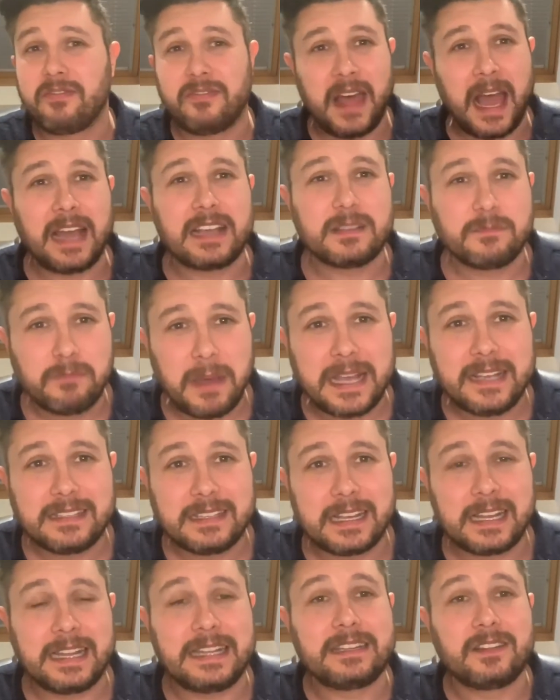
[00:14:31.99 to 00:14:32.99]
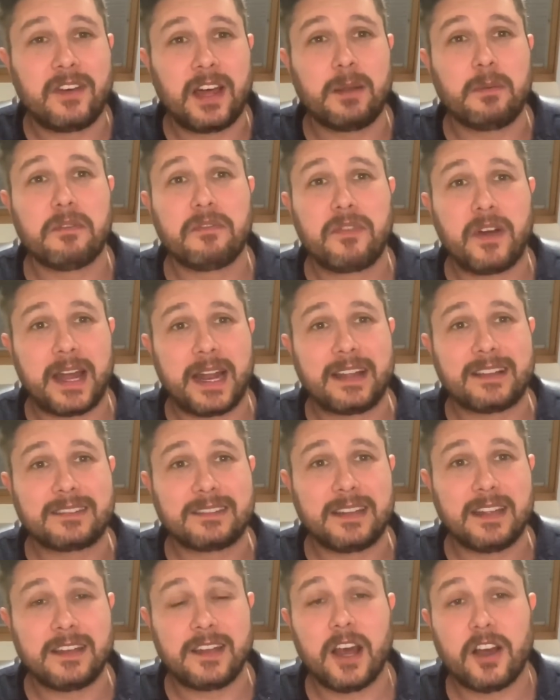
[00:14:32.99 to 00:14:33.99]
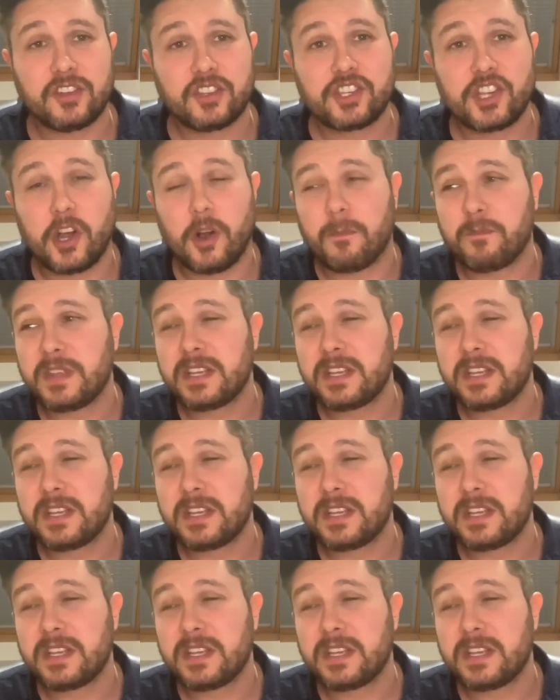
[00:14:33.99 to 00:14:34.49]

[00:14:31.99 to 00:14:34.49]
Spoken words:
That is basically development finance in a nutshell.